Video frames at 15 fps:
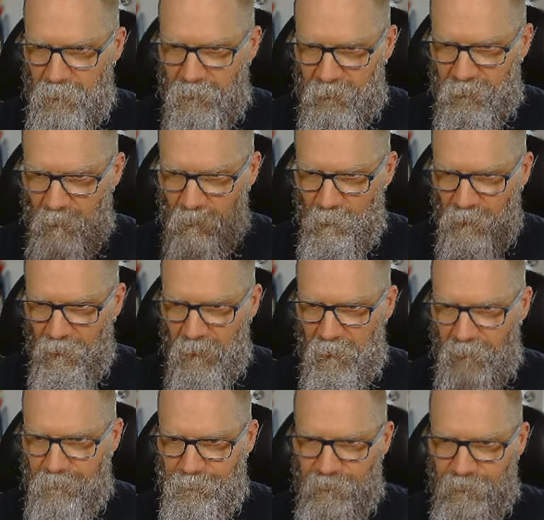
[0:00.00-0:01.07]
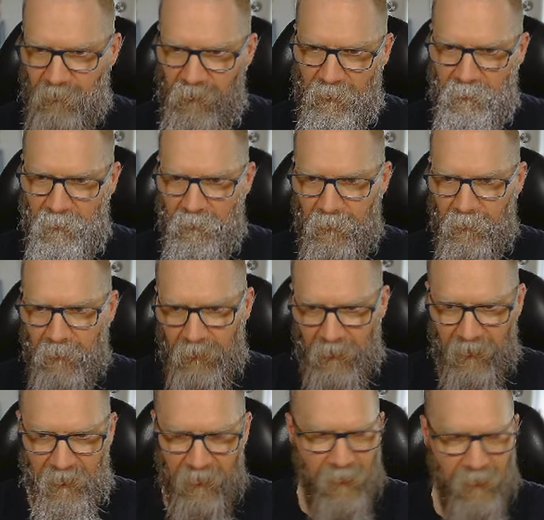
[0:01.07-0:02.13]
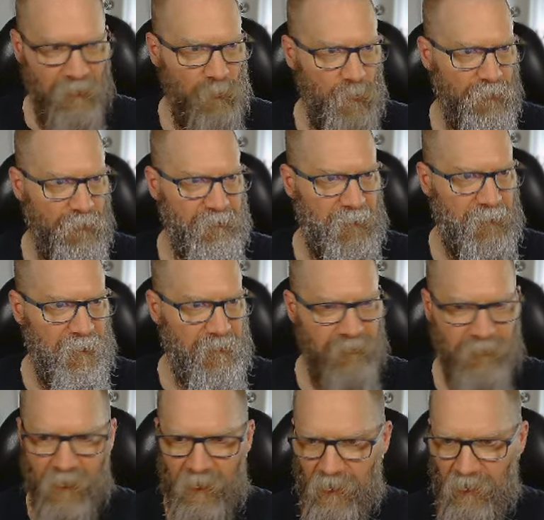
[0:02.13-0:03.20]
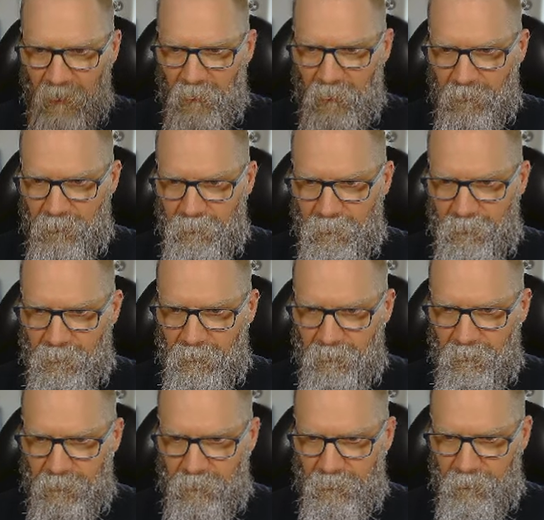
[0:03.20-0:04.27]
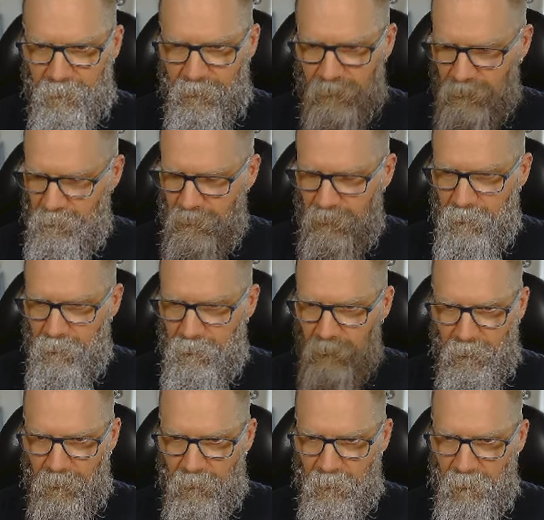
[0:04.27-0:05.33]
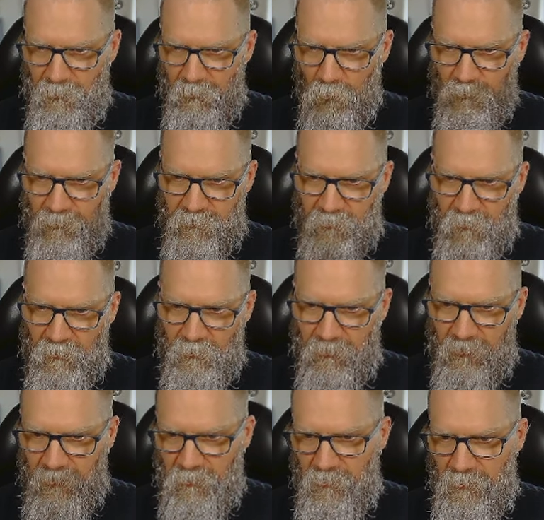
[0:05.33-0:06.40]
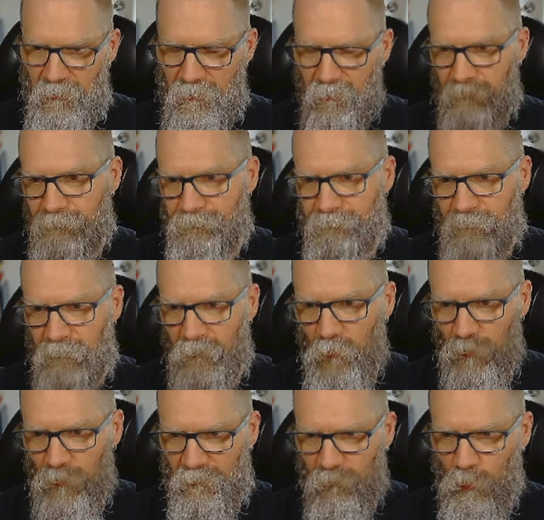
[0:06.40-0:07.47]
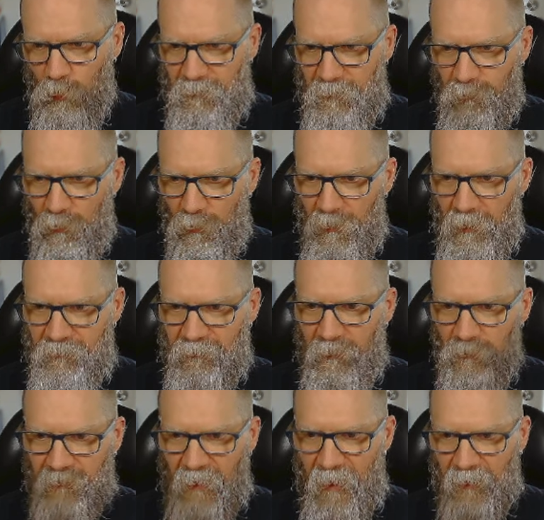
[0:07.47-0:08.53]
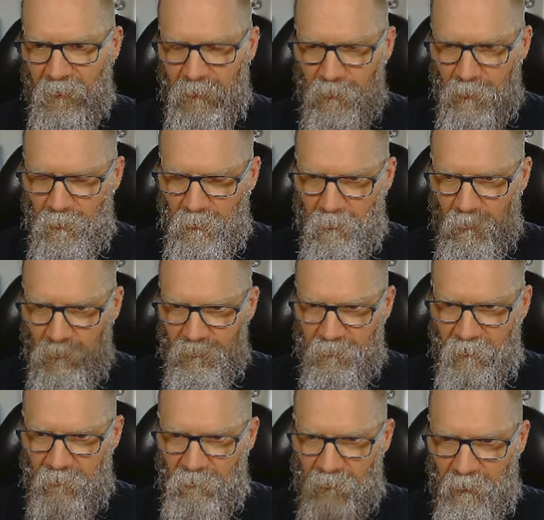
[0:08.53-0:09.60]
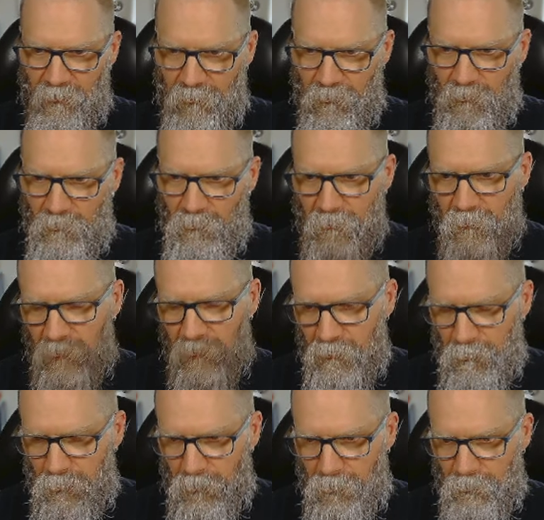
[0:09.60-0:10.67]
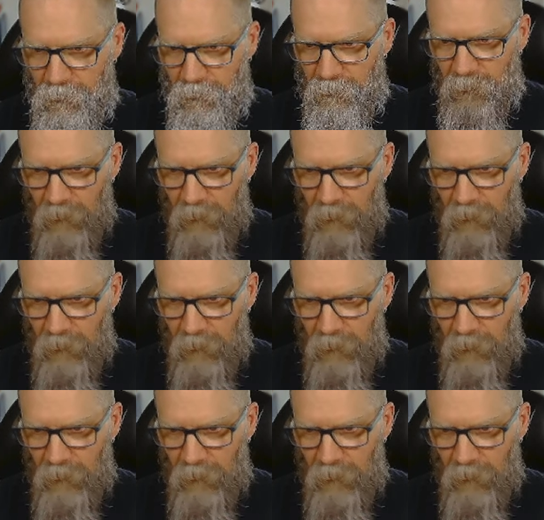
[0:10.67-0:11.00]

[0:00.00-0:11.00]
template. And we'll say tags. And we'll say key. We'll just put a single tag in here, and we'll say value is